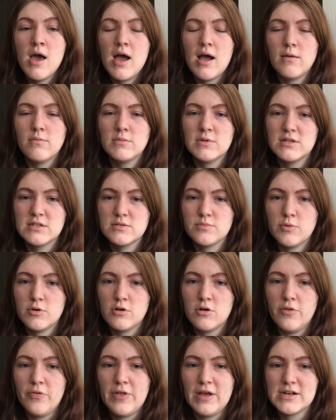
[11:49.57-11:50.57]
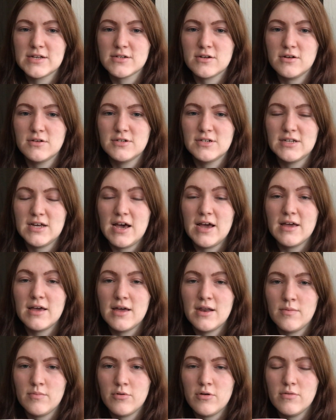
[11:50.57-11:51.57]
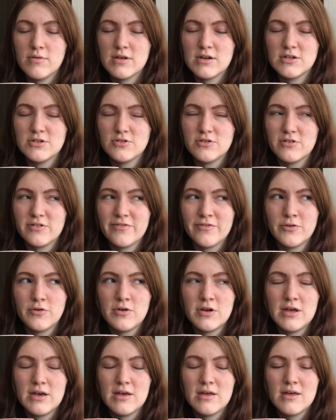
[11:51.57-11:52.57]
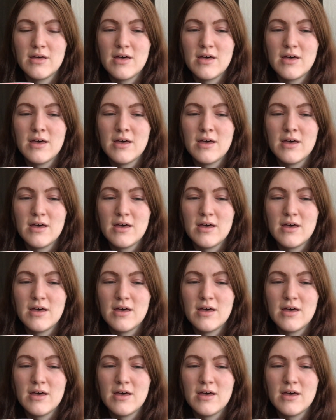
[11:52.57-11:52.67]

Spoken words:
I'm reading this book called Next Girl to Die, and I'm probably going to do a review on it.